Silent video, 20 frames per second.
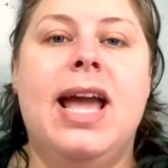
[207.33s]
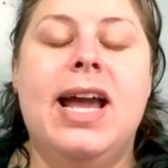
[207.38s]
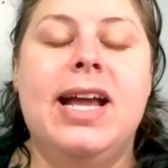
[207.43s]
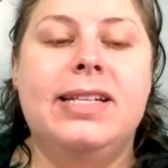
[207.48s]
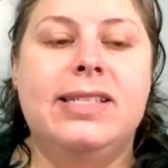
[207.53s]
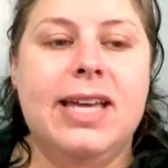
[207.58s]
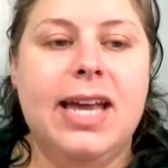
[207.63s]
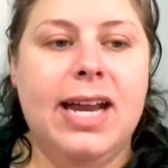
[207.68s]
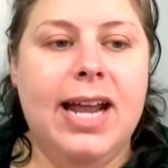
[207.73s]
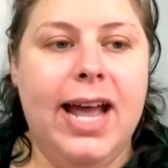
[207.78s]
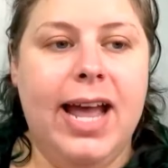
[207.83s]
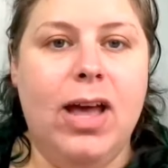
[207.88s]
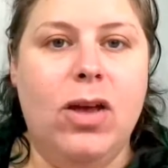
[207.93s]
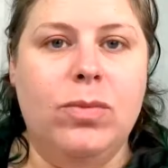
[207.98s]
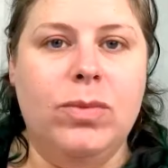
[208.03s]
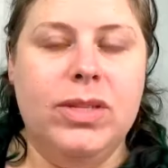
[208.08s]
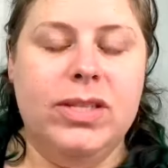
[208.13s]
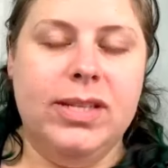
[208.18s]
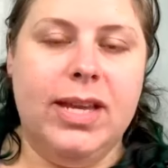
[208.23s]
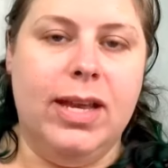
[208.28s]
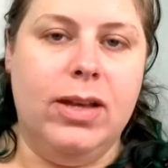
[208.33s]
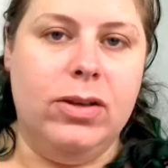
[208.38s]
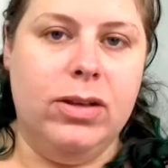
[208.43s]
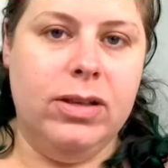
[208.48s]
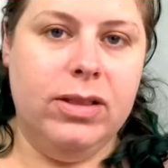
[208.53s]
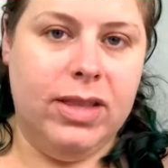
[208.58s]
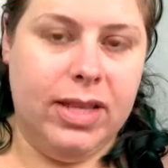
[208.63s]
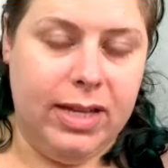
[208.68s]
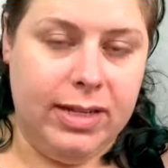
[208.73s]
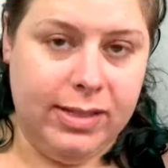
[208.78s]
It's going to help
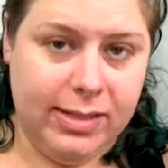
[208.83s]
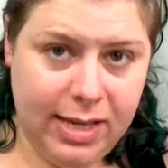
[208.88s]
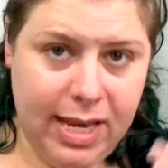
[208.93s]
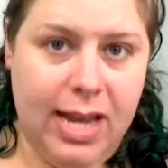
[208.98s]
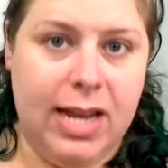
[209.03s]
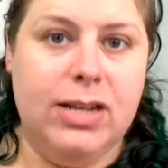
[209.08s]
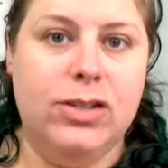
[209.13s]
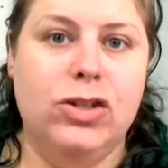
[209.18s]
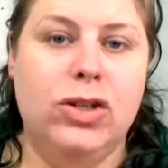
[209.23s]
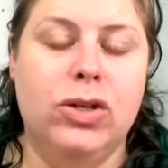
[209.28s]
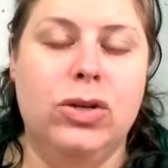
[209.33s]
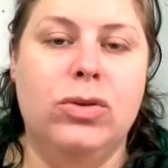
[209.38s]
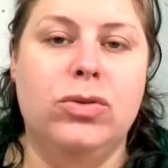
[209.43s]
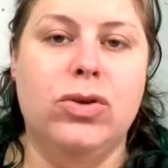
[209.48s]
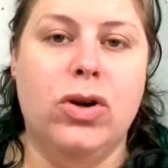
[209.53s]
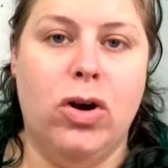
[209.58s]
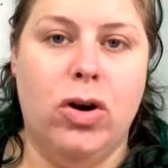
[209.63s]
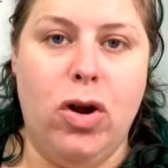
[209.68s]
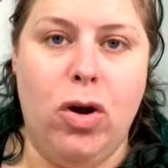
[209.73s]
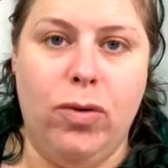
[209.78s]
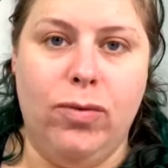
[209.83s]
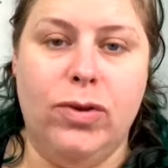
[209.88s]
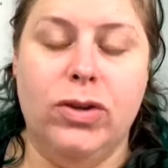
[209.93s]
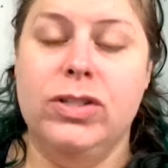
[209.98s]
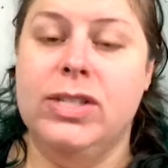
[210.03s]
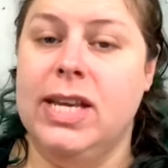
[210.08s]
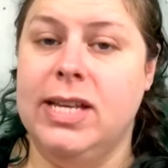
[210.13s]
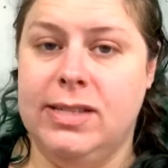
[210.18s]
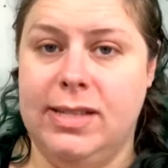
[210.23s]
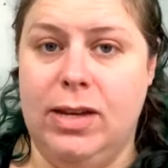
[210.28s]
the skin
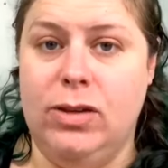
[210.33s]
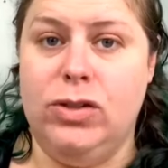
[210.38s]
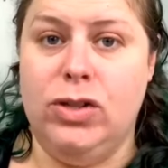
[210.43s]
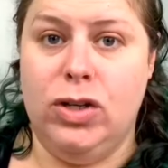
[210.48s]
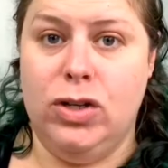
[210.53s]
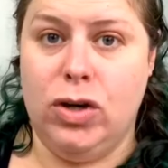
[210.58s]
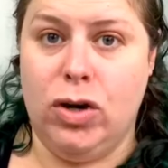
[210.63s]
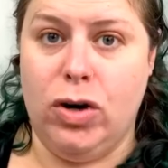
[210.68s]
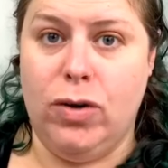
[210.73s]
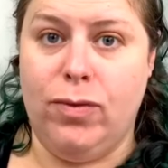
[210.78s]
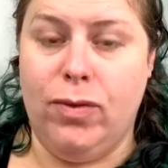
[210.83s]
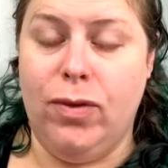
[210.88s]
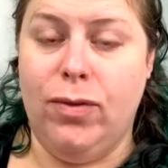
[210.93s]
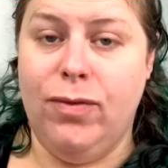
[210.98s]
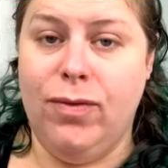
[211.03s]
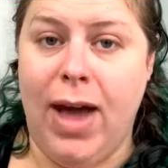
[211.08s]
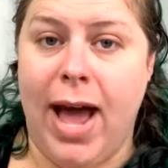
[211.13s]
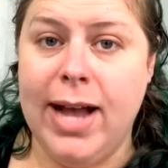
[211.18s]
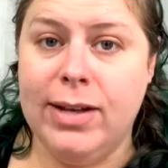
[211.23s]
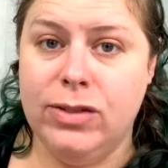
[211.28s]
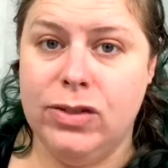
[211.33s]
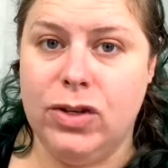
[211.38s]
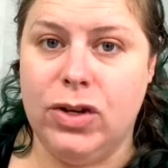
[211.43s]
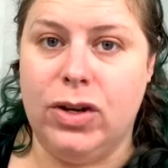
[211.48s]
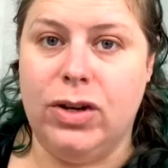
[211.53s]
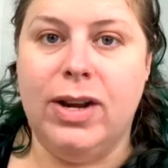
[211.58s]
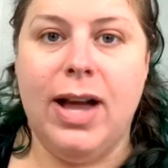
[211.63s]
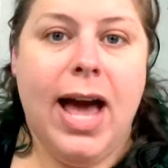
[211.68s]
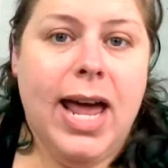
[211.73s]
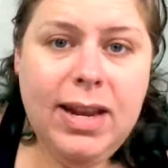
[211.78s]
cells to turn over
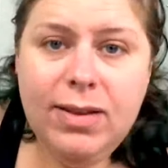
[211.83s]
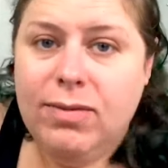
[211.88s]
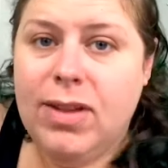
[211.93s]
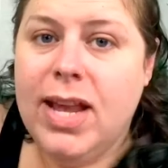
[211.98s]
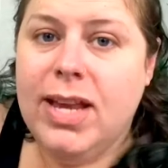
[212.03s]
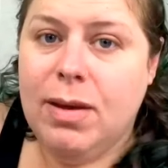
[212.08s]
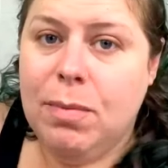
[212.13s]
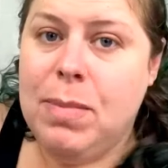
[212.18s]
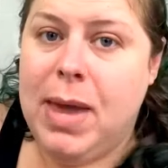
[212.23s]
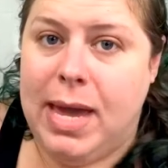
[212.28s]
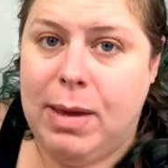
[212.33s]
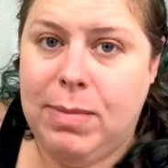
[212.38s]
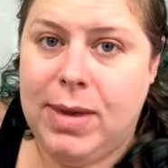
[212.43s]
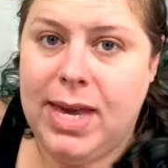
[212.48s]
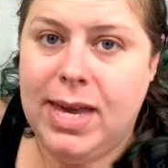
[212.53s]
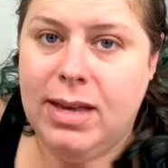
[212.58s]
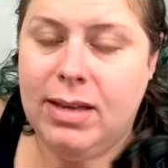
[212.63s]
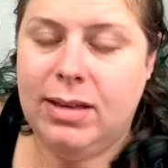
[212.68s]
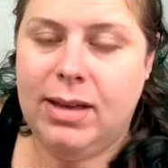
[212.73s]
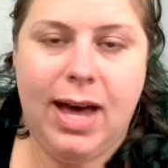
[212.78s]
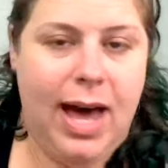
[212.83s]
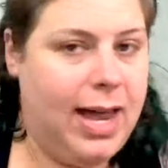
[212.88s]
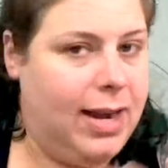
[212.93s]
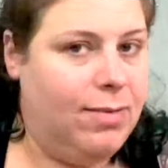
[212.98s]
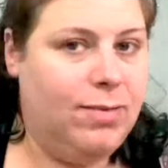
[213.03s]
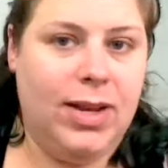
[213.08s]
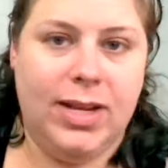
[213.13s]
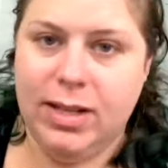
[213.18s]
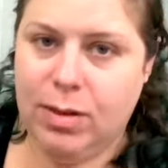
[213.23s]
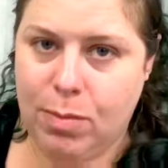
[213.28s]
faster, kind of like a baby, kind
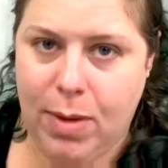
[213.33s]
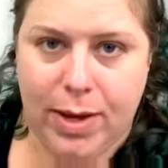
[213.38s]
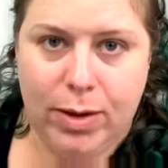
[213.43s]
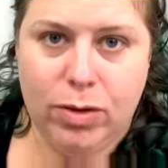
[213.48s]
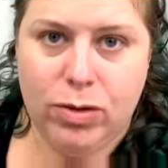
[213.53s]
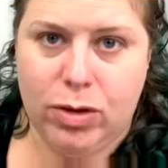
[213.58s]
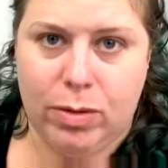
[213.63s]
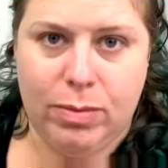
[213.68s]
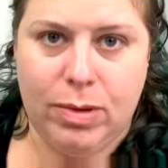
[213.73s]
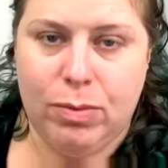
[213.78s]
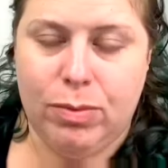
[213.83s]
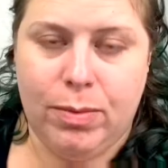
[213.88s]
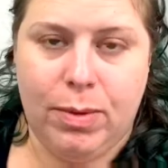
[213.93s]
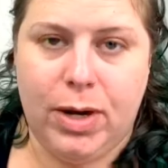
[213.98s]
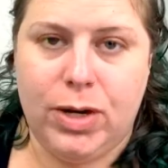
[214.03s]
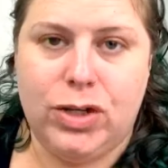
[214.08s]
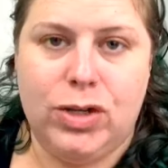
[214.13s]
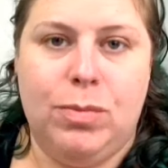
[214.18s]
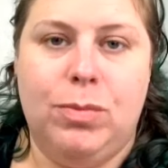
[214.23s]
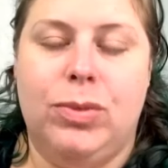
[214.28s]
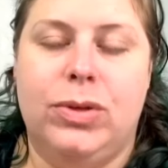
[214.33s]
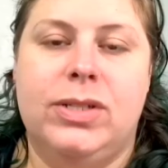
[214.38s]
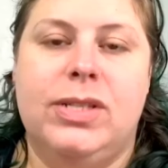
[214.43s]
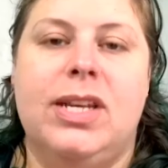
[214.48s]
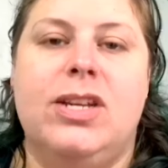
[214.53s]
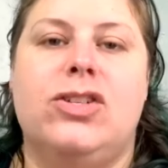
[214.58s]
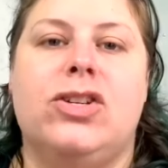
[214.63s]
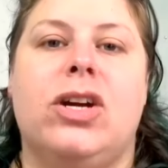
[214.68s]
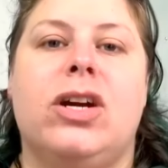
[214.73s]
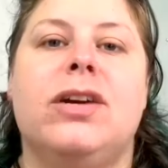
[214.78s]
of like the microdermabrasion
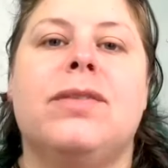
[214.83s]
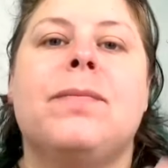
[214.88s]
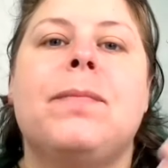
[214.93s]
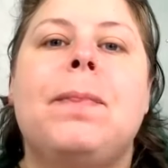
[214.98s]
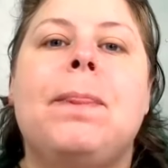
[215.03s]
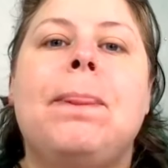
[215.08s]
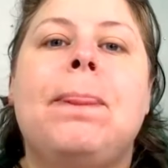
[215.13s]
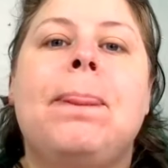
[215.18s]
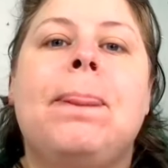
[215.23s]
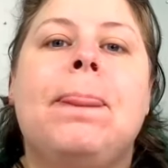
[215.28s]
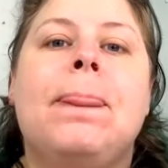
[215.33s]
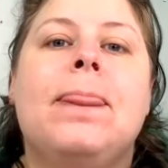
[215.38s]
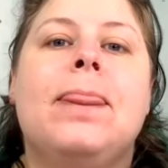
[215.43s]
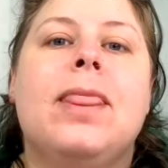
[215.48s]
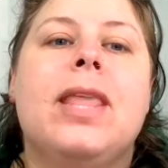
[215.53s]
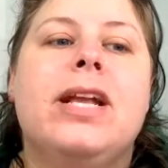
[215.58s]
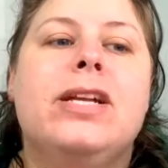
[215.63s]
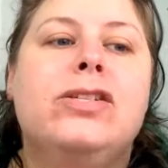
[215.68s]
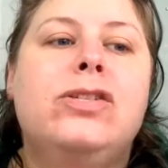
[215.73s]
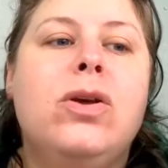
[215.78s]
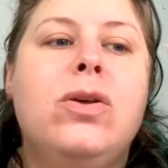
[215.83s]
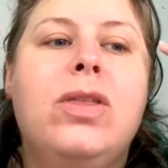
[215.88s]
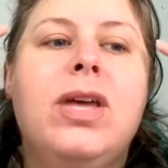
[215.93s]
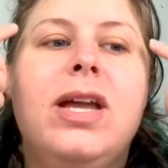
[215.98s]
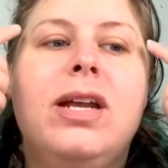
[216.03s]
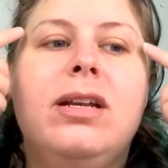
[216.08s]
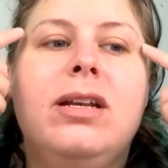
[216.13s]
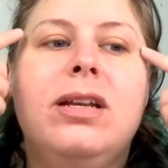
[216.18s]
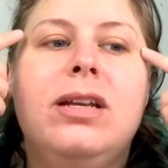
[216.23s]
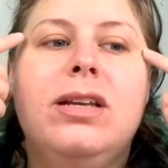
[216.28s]
procedure, so
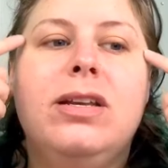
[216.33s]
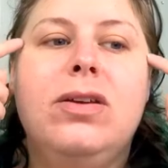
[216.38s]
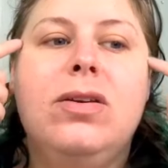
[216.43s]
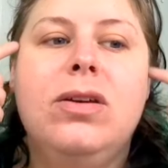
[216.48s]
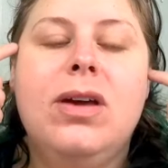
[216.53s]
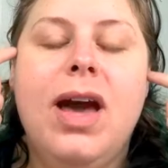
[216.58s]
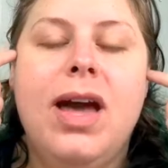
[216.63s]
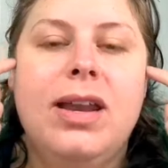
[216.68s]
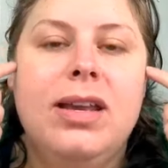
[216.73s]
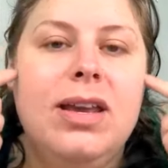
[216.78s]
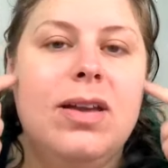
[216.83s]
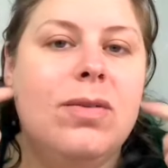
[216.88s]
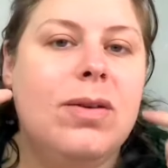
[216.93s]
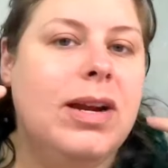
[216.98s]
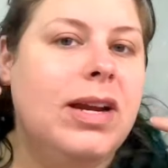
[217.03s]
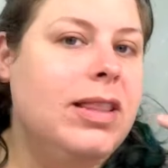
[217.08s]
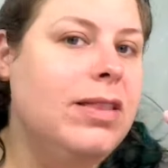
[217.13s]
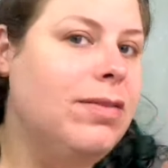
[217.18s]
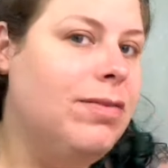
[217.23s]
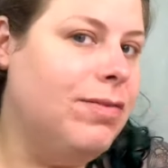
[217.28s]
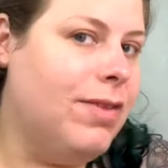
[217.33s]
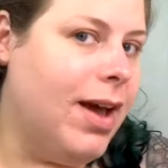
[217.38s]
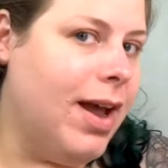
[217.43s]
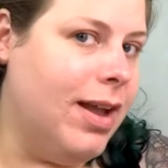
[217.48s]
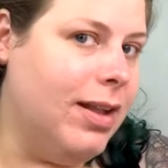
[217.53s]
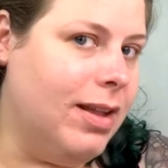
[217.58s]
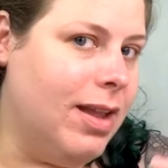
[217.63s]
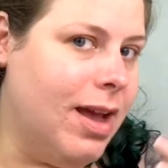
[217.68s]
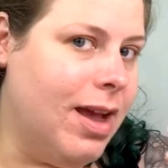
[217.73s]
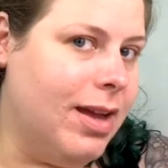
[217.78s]
that you kind of get rid of the
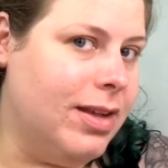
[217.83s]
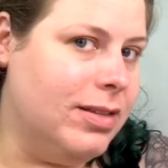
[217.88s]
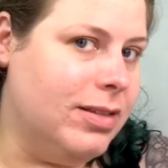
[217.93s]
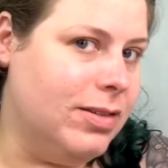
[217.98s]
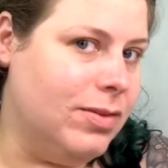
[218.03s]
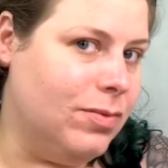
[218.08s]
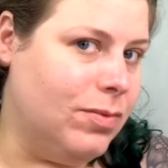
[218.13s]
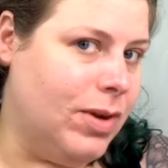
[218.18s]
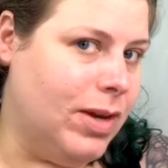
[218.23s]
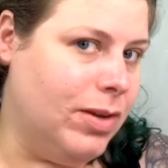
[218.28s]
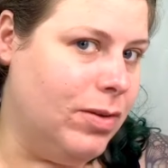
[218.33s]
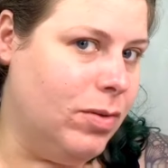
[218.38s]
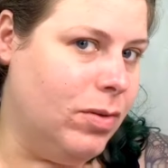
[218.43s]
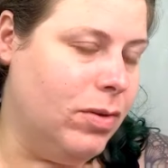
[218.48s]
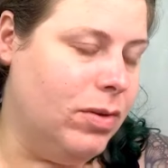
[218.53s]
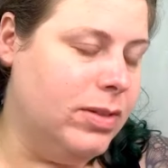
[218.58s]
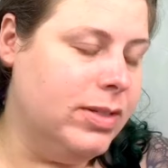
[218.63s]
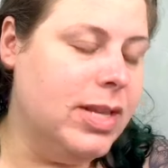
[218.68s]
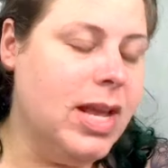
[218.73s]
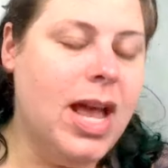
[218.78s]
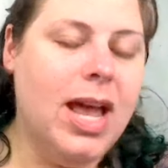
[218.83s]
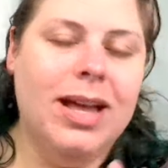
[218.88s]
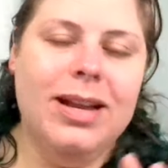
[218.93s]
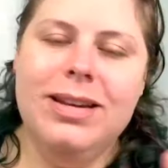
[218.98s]
fine lines and wrinkles.